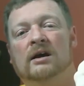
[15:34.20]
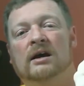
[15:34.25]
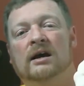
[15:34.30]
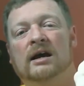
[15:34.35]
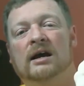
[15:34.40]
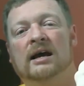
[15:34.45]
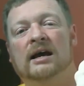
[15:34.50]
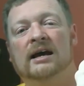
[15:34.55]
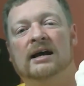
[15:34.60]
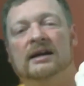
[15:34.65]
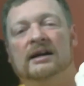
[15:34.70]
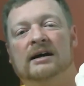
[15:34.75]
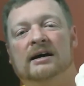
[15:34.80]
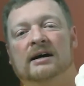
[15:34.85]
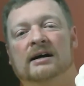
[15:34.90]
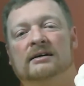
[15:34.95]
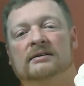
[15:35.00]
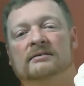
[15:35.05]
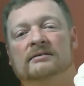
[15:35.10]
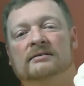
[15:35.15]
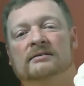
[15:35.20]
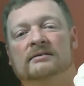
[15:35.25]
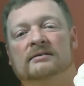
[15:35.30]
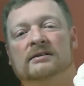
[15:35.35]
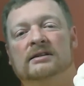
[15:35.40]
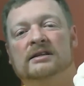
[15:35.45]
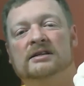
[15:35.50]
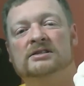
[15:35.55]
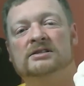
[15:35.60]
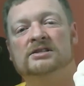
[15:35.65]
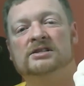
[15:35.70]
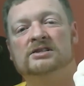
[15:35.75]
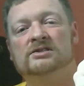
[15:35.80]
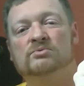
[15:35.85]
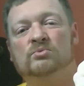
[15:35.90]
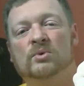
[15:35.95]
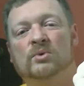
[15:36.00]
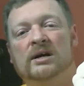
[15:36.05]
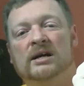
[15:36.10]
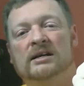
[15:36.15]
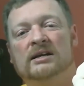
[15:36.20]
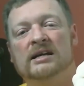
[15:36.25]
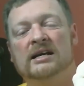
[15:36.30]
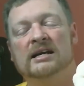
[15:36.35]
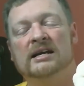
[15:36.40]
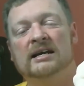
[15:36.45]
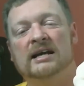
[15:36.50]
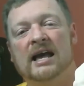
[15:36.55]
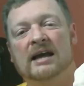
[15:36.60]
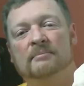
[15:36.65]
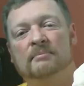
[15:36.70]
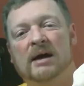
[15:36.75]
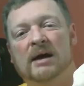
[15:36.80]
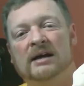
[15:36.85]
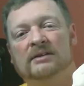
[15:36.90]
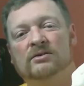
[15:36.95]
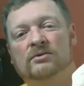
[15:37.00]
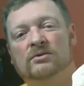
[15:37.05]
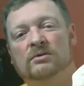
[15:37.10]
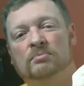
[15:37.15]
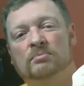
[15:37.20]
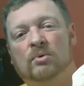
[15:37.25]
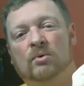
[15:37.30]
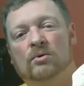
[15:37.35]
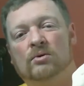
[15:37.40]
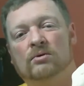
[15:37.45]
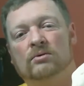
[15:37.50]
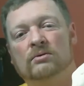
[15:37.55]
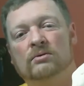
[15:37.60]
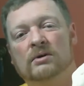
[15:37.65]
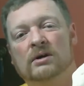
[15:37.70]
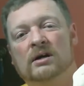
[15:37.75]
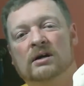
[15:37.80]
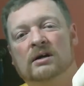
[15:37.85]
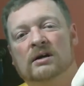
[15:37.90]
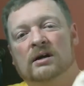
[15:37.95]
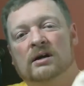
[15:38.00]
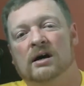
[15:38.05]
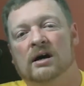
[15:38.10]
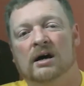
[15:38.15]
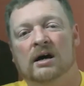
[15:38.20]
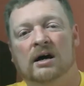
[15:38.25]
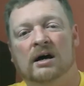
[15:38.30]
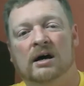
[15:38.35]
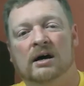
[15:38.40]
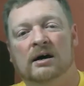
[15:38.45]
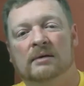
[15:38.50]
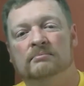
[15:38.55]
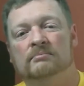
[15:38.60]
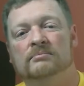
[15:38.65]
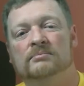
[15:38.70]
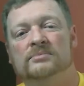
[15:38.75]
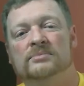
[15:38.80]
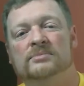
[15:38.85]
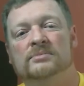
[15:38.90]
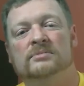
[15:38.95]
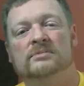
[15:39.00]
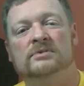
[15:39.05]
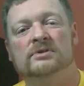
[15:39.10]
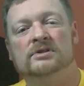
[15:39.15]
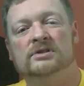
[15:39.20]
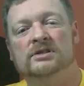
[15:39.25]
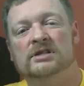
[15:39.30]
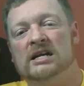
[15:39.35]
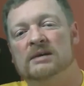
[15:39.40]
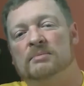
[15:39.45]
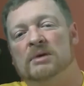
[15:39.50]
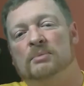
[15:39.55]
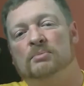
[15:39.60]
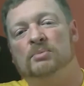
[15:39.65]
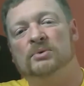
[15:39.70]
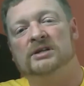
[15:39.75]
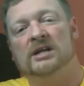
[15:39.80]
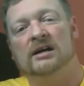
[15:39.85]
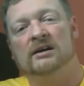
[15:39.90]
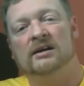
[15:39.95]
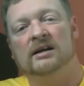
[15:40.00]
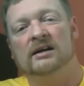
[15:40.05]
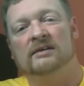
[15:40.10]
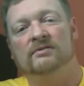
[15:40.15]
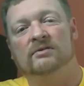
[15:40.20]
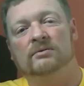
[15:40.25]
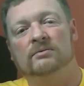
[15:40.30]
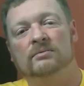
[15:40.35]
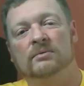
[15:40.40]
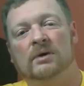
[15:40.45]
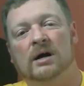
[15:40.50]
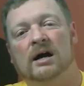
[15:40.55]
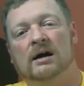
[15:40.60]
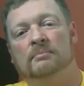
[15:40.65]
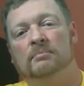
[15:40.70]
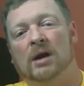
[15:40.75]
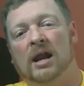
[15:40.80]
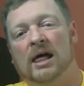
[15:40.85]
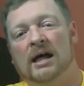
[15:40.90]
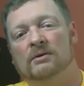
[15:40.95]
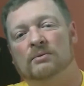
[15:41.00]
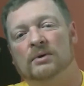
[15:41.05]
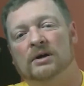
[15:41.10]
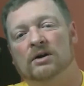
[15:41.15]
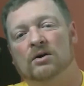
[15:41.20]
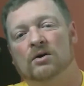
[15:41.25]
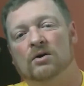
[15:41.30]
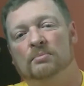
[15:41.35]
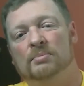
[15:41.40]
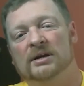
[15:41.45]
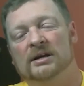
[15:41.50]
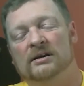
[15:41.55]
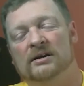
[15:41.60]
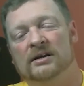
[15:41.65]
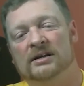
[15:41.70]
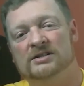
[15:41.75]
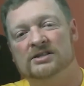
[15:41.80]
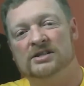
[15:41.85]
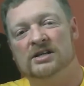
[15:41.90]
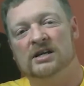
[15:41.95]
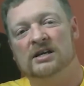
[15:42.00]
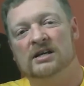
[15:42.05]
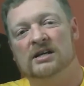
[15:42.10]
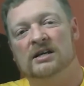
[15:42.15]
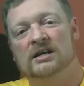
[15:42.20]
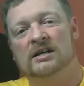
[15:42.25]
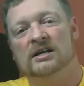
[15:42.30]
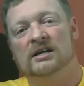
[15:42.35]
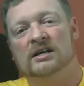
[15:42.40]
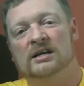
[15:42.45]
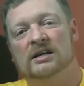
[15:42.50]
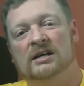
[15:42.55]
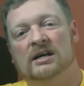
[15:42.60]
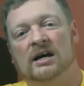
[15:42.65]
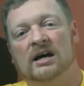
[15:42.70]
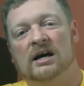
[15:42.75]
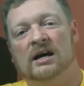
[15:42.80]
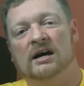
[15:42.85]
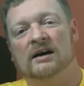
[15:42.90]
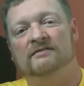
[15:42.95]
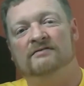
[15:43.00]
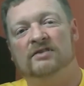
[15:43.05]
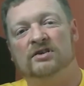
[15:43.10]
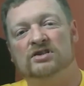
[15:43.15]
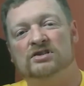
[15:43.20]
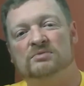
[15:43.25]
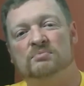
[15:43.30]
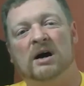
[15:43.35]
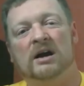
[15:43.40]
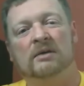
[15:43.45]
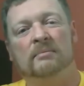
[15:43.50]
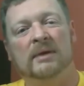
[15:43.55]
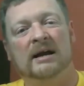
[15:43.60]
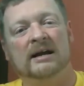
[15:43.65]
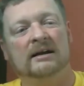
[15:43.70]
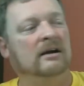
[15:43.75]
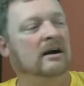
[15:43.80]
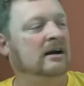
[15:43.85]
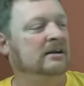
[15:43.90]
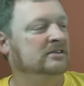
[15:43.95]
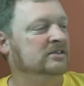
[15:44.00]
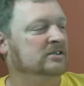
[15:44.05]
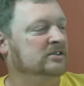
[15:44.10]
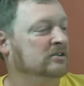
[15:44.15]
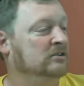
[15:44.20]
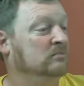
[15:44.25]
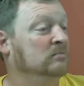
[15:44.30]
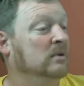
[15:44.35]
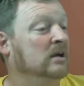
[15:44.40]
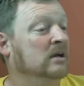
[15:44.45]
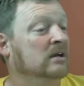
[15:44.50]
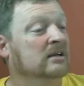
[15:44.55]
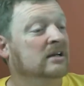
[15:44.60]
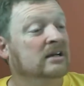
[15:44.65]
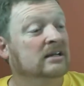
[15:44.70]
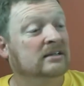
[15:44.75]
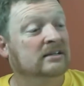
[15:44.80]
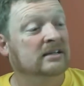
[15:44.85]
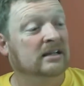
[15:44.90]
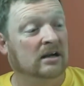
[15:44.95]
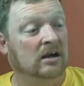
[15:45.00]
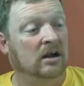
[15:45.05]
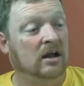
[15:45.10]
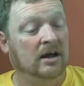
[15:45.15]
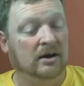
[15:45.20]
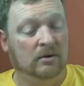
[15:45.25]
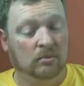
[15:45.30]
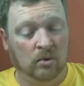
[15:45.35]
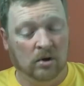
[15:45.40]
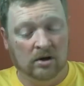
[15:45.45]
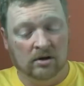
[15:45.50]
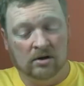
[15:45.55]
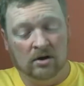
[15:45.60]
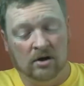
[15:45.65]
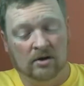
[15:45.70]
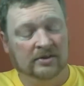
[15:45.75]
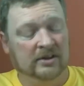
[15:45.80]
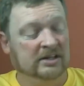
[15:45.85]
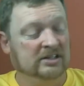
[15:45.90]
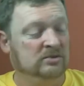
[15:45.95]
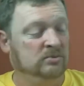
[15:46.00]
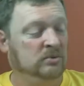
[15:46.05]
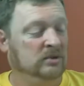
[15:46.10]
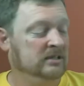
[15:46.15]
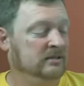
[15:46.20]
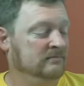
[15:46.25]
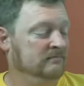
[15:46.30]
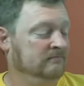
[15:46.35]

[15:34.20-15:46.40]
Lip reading: And this is when he came back through the portal. Team up with Daredevil, Black Widow appearance, first Spider-Man costume. Did a lot of work on this one.